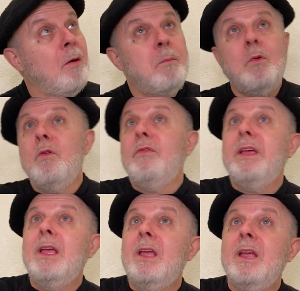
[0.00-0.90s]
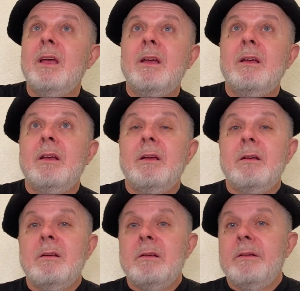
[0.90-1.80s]
movie,
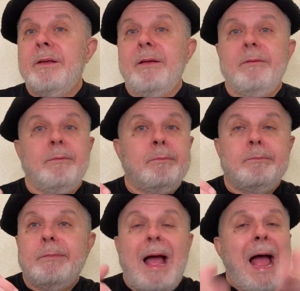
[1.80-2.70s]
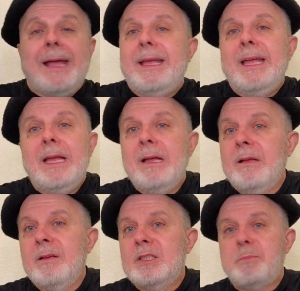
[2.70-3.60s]

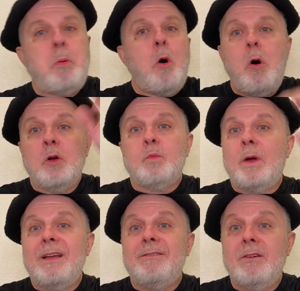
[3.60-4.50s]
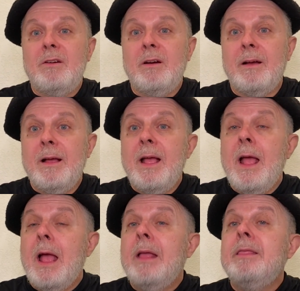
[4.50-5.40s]
hiking, sport, whatever.
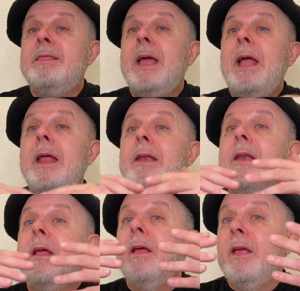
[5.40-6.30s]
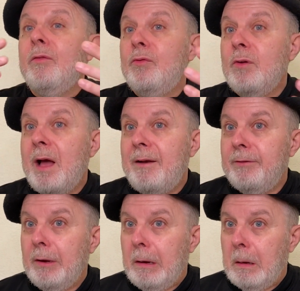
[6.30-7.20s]
And then if you have
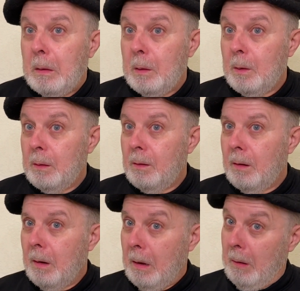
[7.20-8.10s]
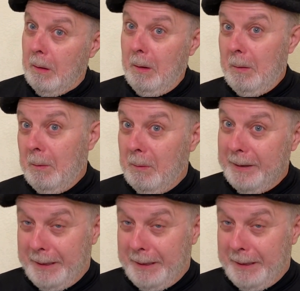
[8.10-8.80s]
the oh,